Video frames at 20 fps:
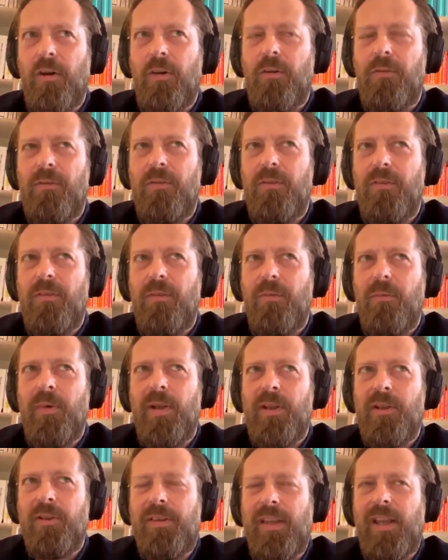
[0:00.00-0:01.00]
So
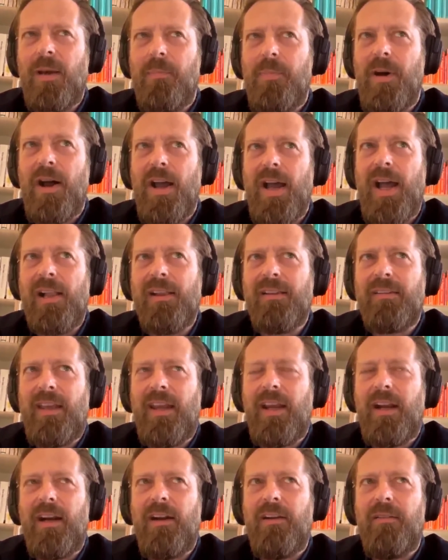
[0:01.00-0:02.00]
when you think about
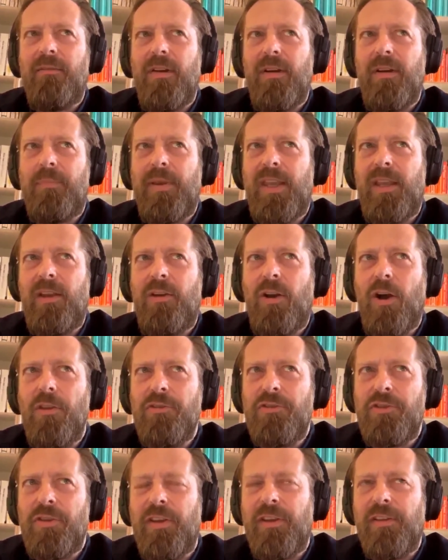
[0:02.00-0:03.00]
healthcare, being
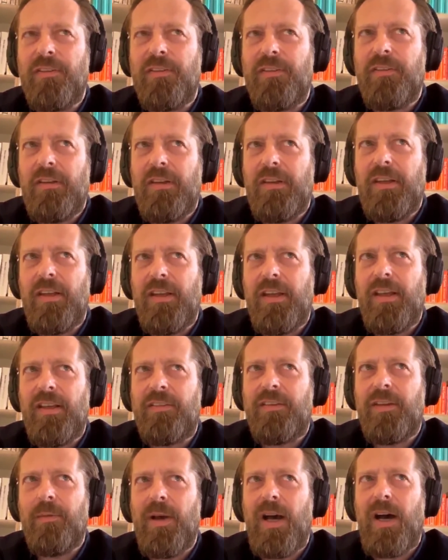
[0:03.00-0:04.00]
conscious
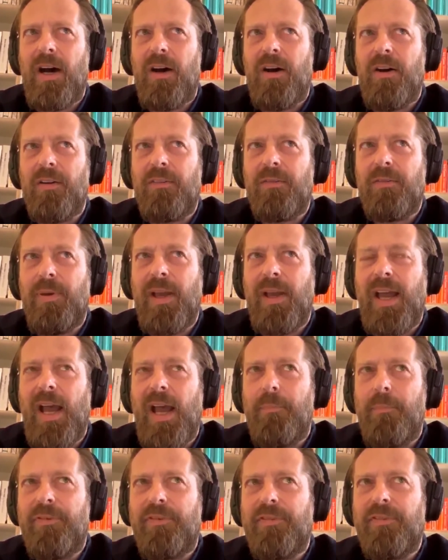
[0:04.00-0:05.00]
is about
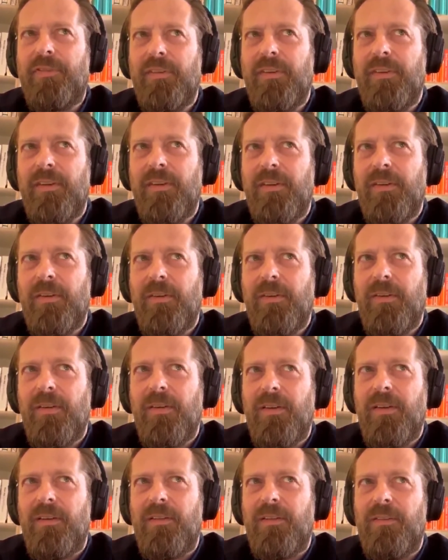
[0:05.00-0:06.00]
perhaps
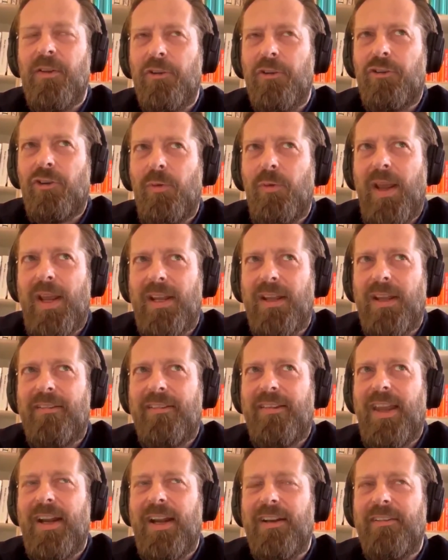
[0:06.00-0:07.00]
not
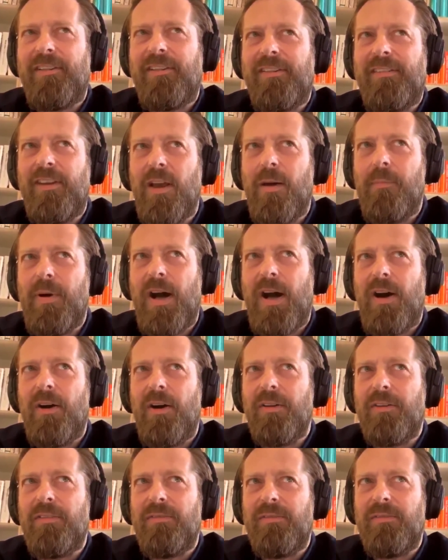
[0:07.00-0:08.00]
creating scarcity
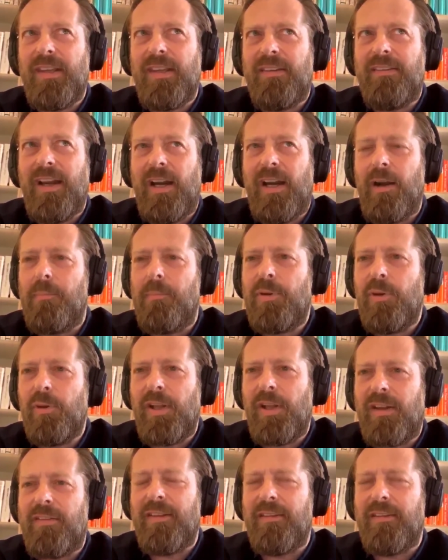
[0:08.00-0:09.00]
about the
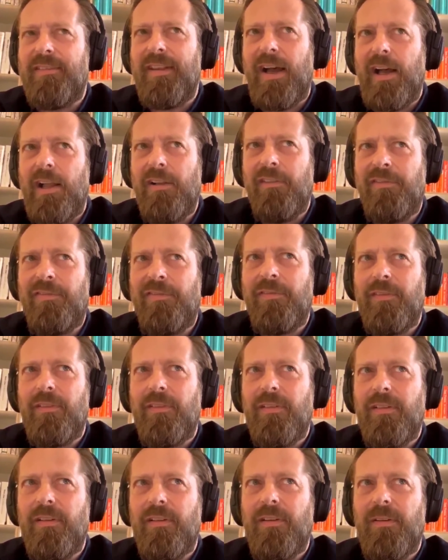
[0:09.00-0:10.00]
therapeutics itself,
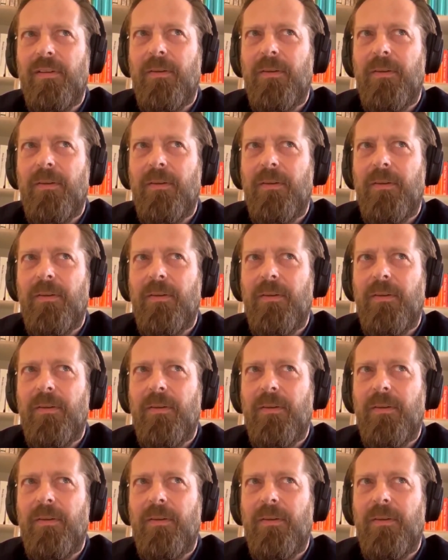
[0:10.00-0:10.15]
